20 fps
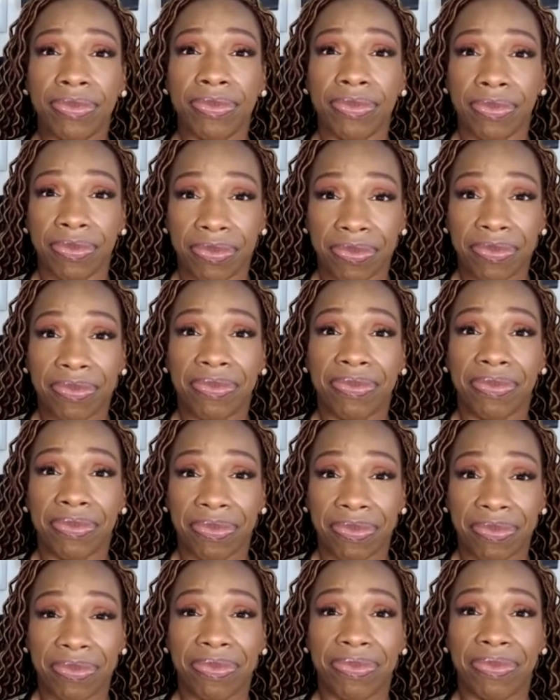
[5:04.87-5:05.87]

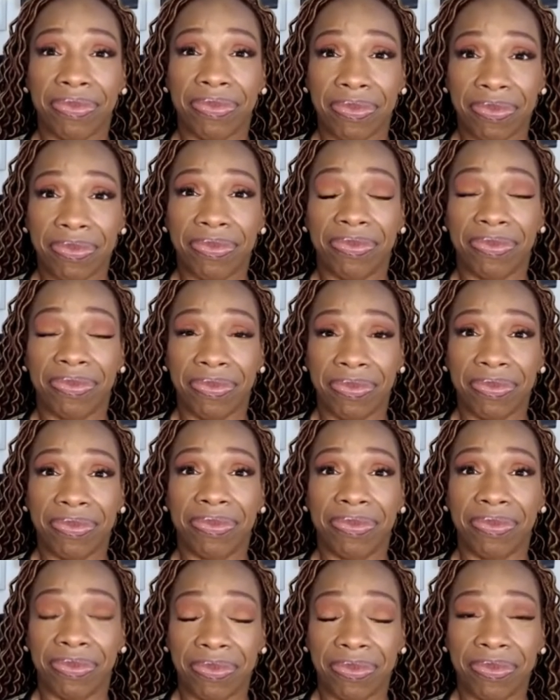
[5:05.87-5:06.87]

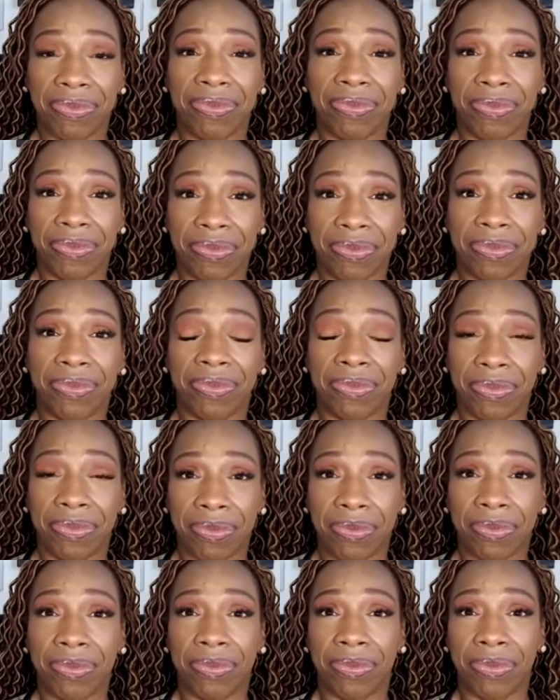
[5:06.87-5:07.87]

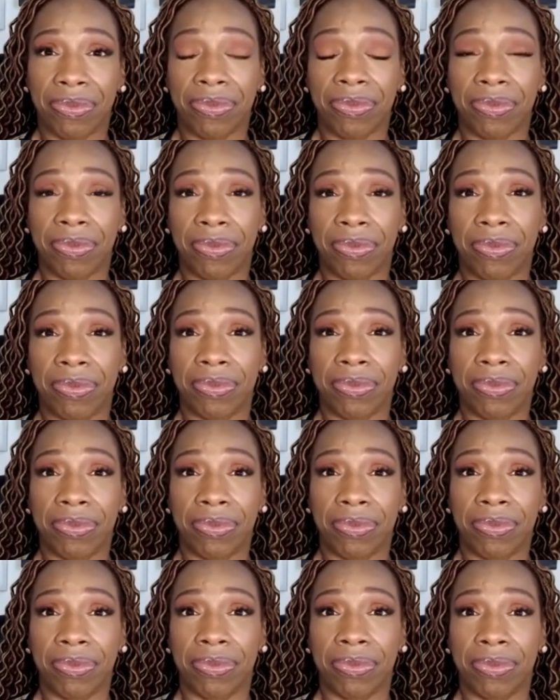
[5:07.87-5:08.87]

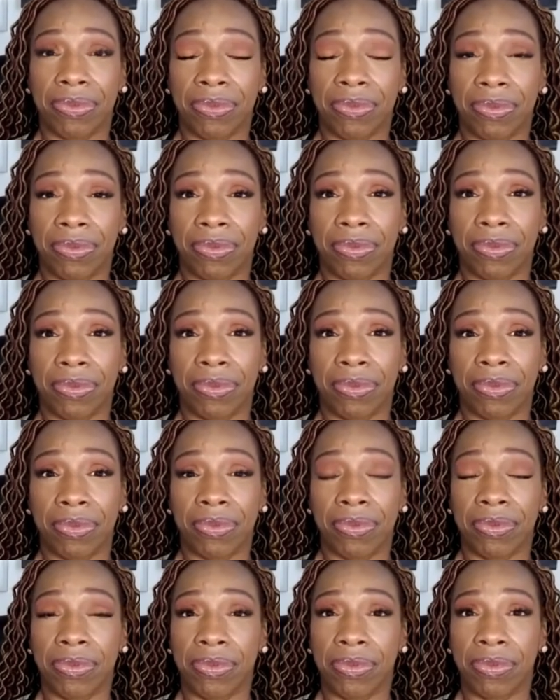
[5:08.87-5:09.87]

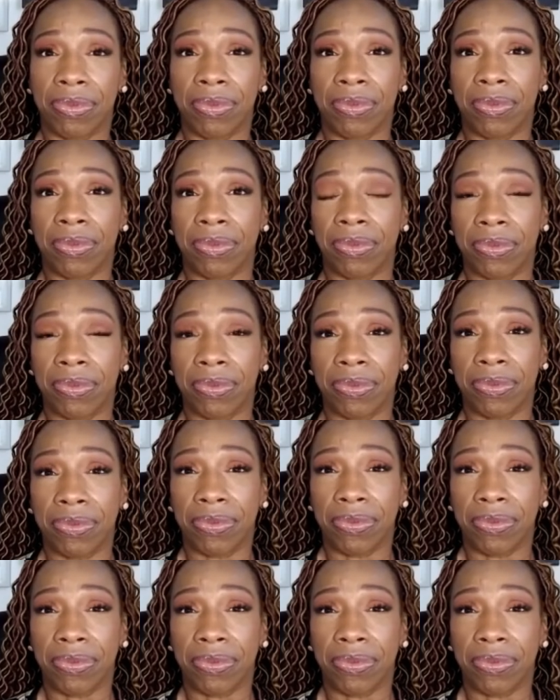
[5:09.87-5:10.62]
(silent)